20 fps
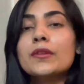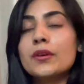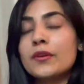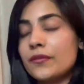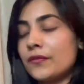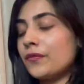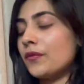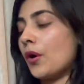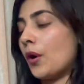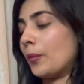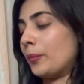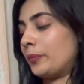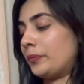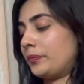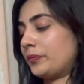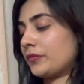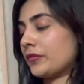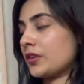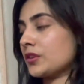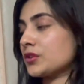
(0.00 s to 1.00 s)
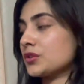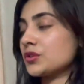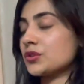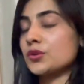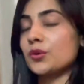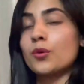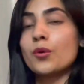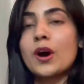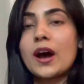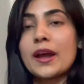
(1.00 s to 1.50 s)
form.
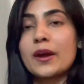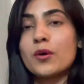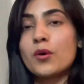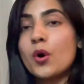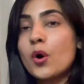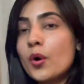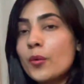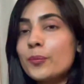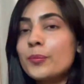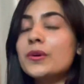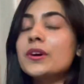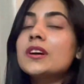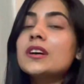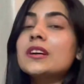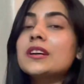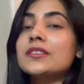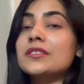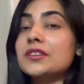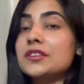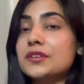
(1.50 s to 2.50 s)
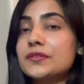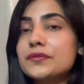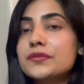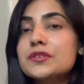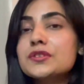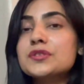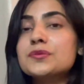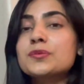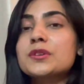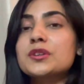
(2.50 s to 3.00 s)
So I hope the
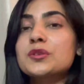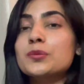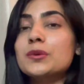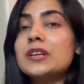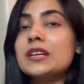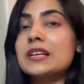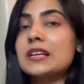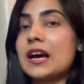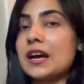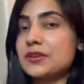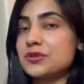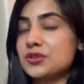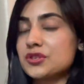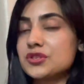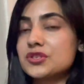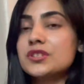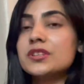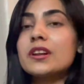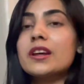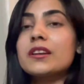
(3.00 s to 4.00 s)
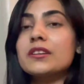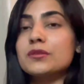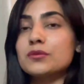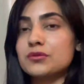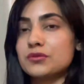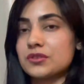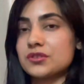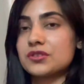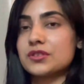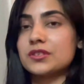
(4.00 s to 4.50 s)
difference between digestion and
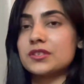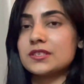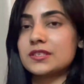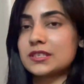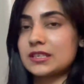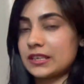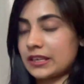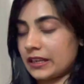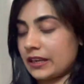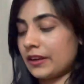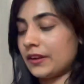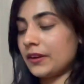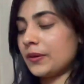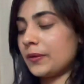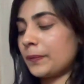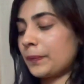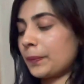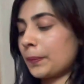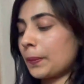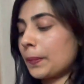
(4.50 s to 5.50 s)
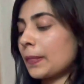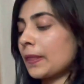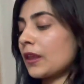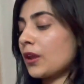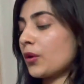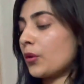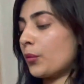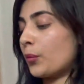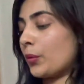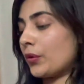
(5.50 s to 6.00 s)
nutrition is clear.
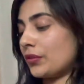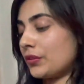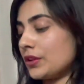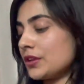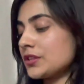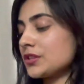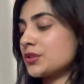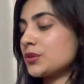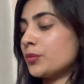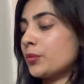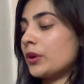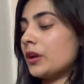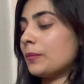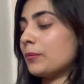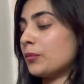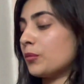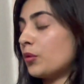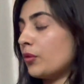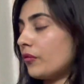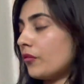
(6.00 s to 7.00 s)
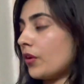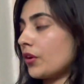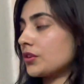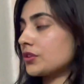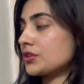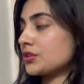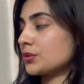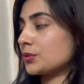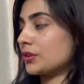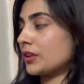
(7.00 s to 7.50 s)
With this, we'll move on
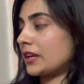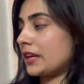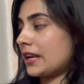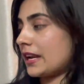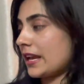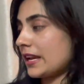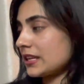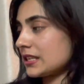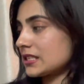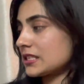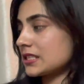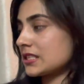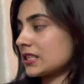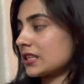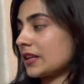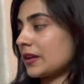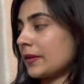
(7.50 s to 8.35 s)
to the next